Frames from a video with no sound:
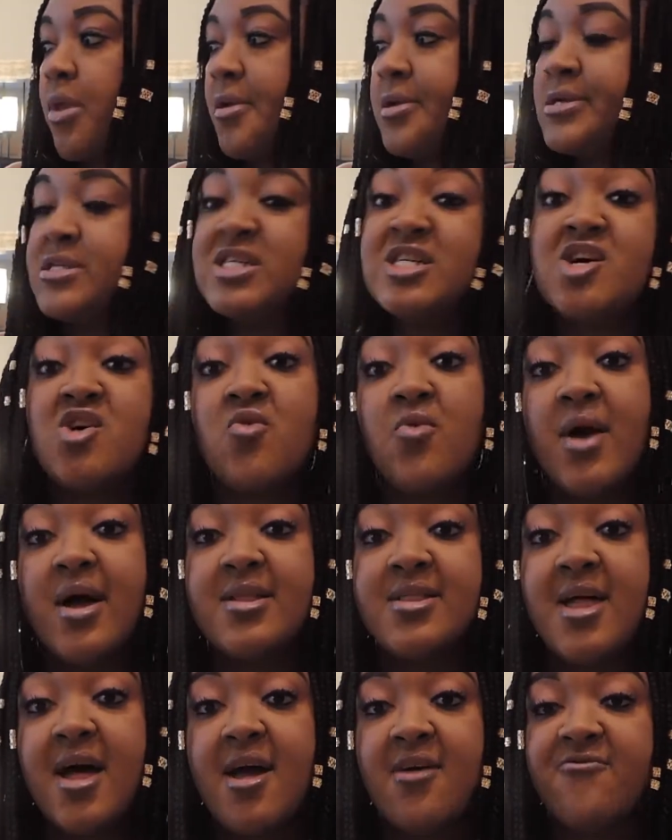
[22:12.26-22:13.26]
And I don't
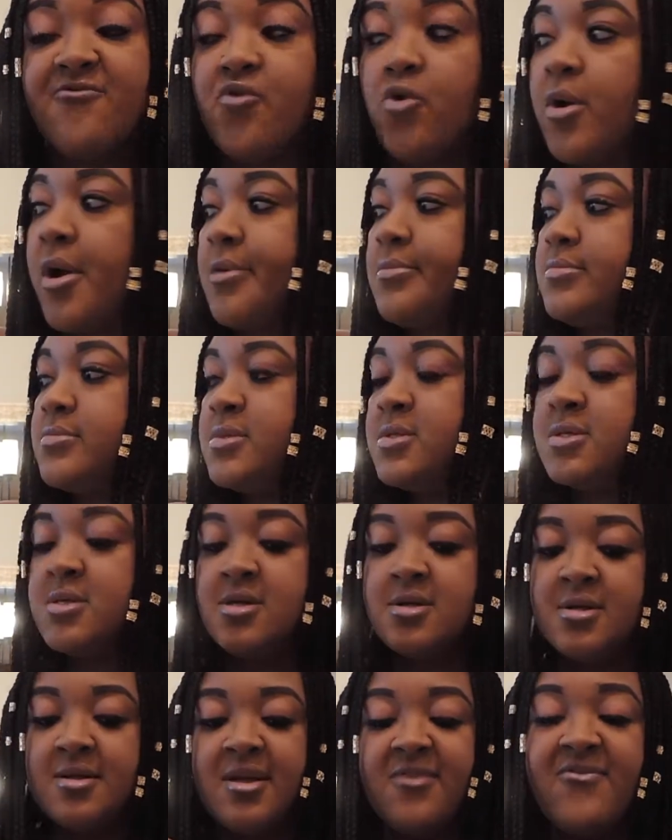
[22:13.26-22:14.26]
got time for it
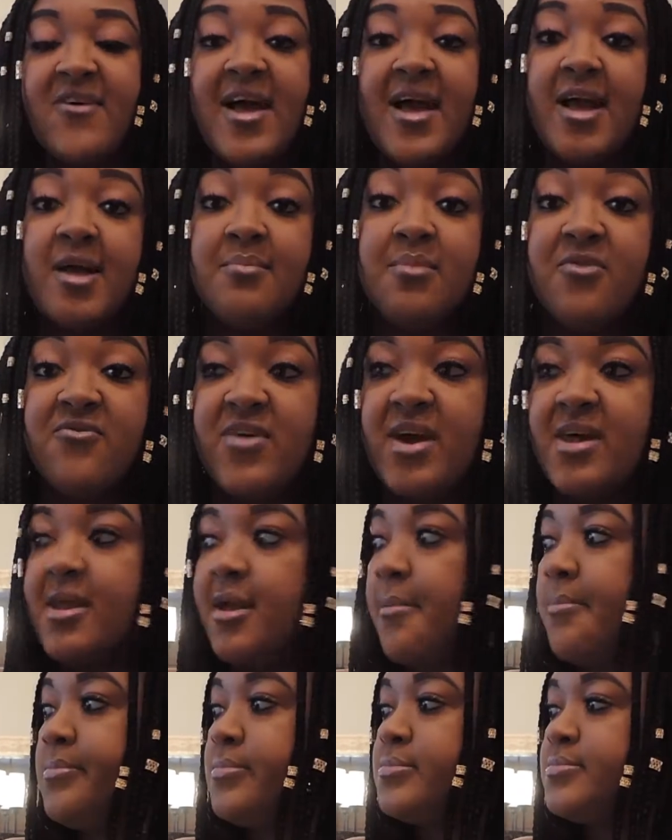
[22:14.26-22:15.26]
if I can prevent
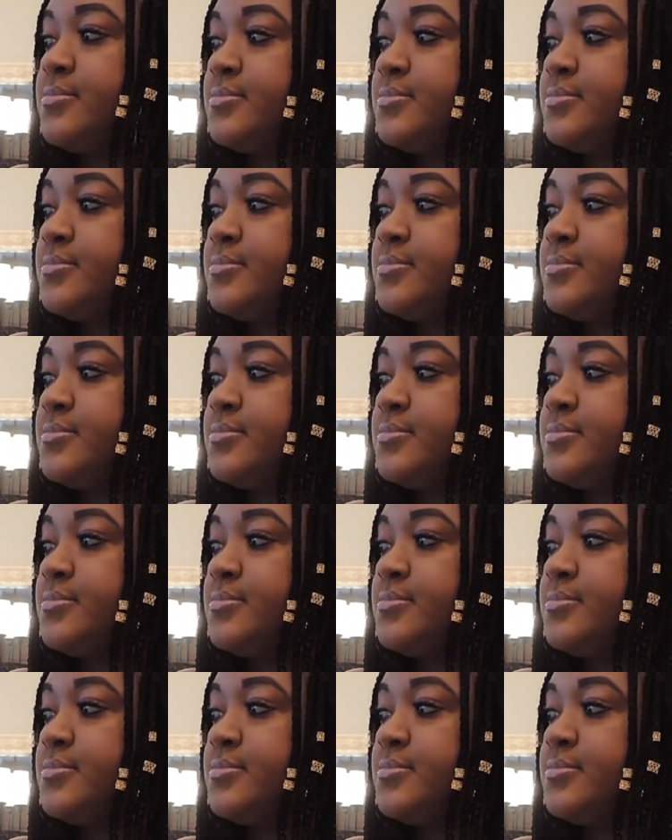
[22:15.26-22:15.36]
it.